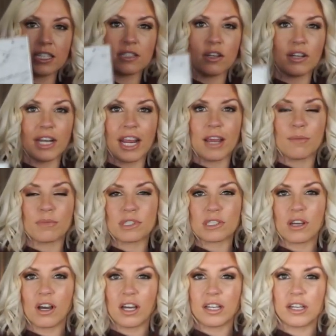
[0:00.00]
these on
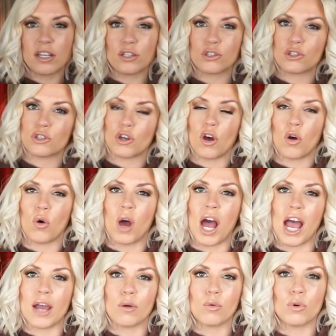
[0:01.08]
Amazon, so
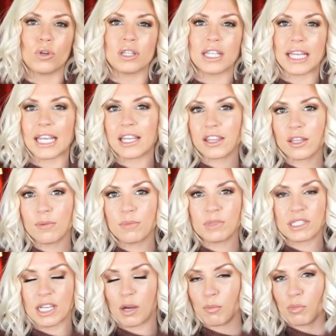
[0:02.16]
I will link them
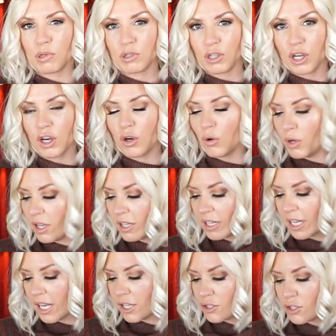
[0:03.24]
down below in
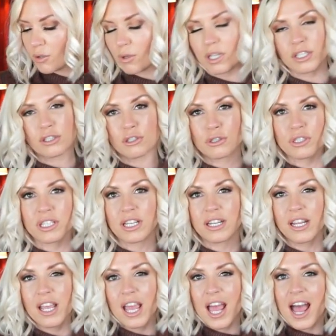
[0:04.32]
case you are
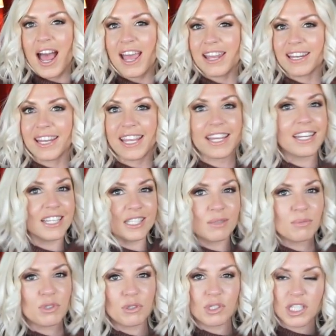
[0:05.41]
interested and getting
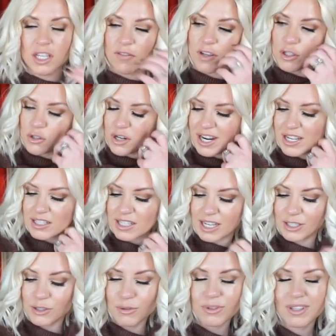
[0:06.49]
some new TV trays. I
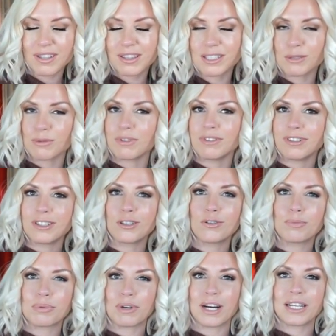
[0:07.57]
do think these were a little
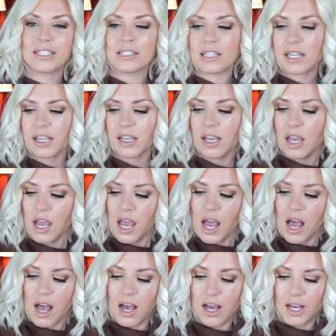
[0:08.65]
pricey
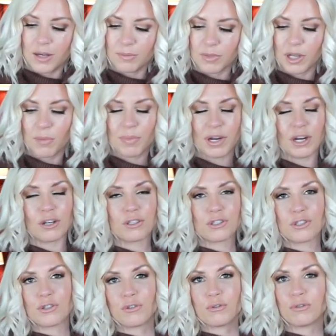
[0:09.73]
um, compared
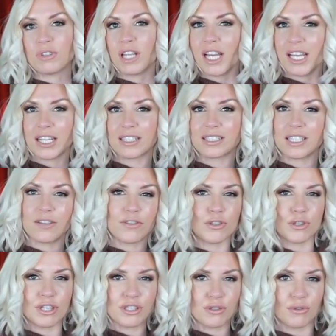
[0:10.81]
to like TV
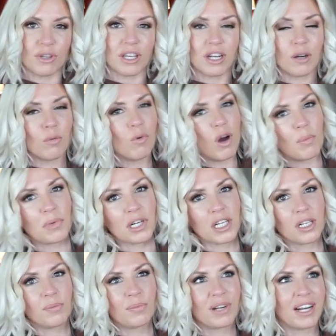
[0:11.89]
trays you can get at
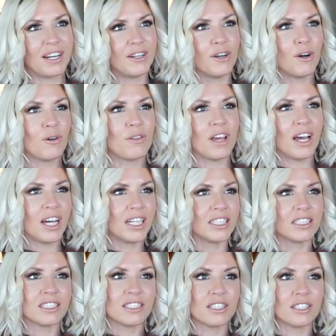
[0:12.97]
Walmart, but I know that